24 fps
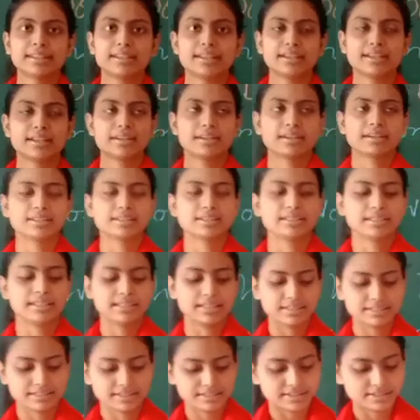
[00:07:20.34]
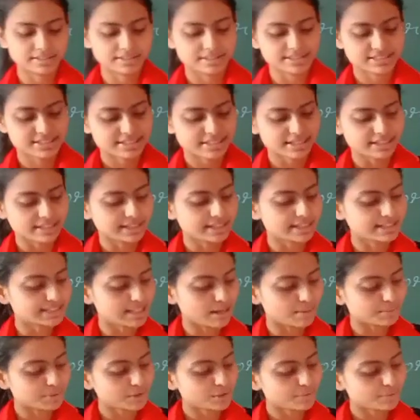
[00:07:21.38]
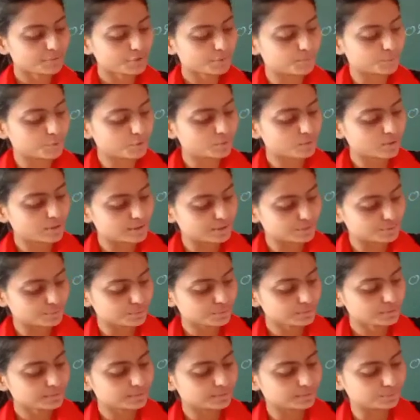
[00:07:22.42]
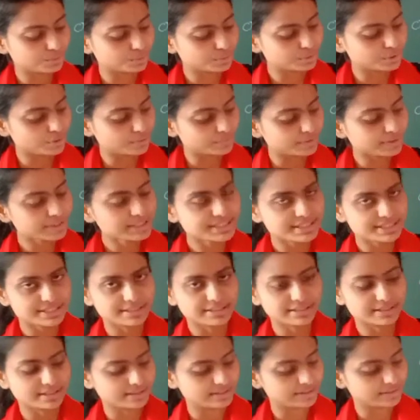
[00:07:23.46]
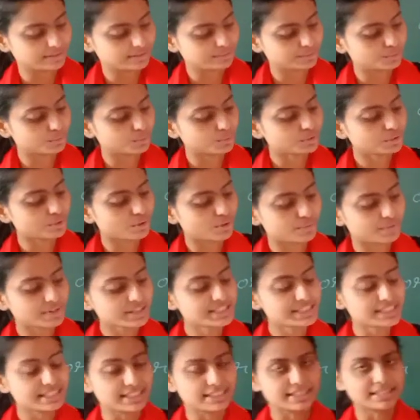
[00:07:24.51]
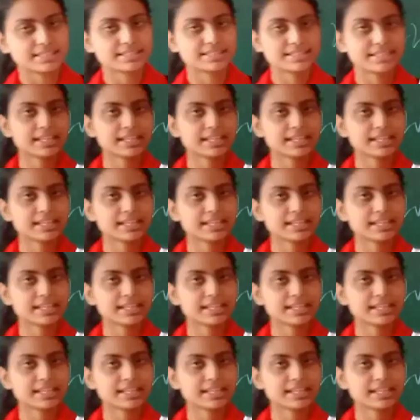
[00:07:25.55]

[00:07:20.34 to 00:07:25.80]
it's an example of your book also, growth of a chick.